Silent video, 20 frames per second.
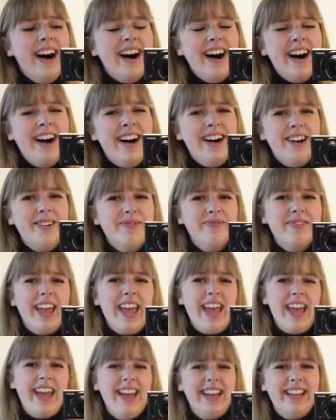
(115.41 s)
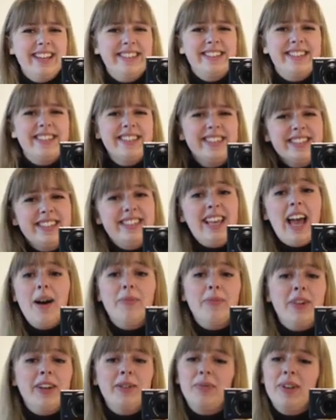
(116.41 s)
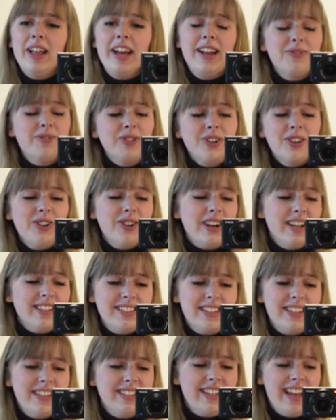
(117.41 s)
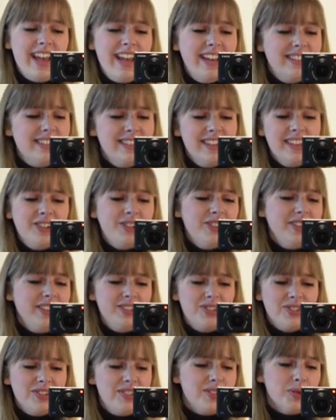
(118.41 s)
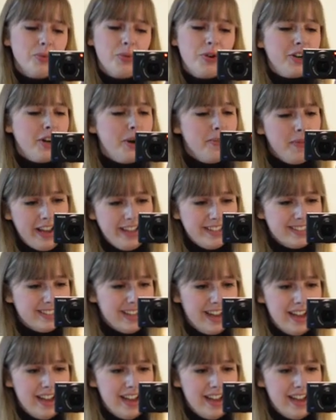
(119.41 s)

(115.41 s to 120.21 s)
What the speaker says: And yeah, my plan for the rest of the day is literally just to work on my